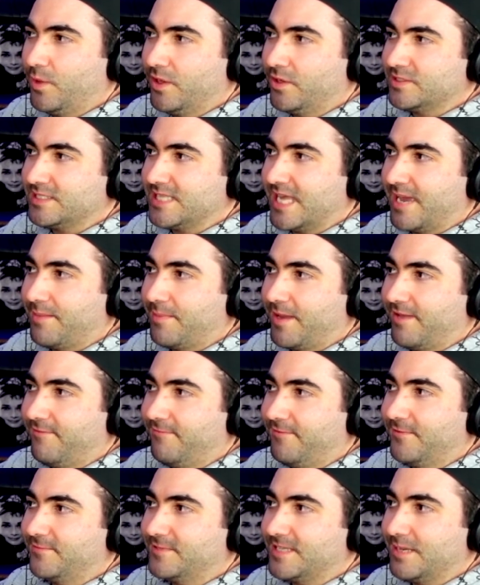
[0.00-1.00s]
Whereas the
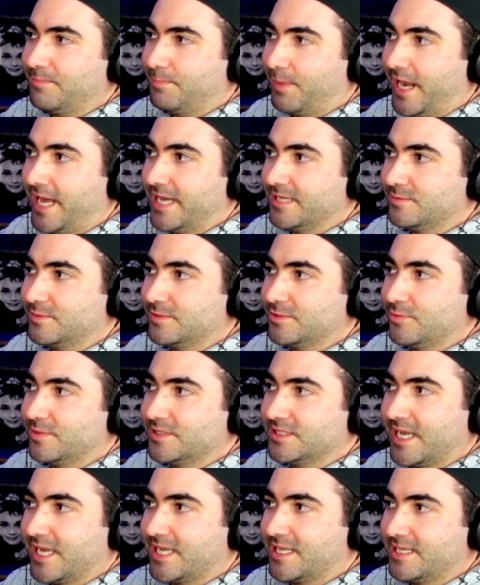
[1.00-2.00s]
MA15 plus was
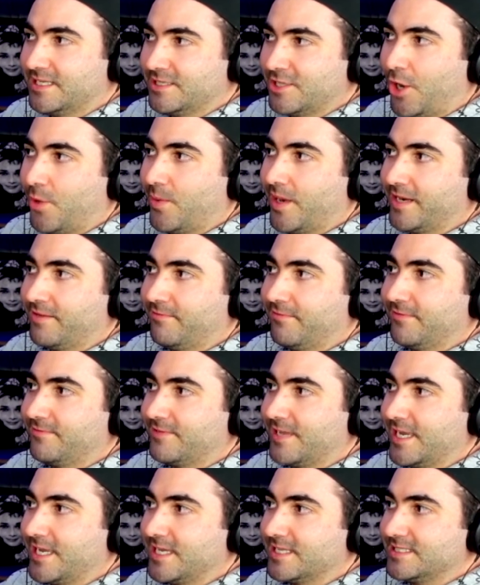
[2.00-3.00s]
always like, no one under
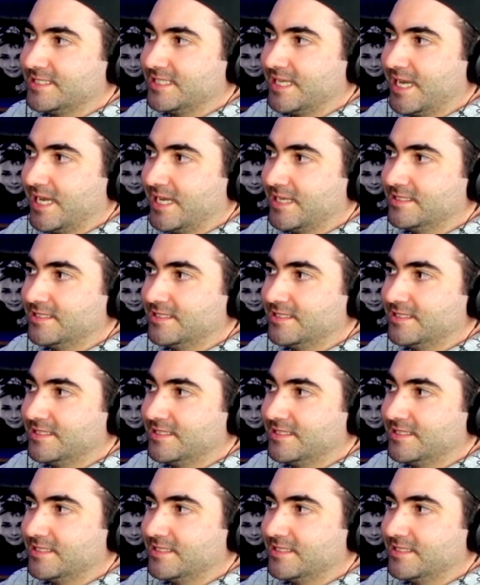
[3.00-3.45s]
15 can see it.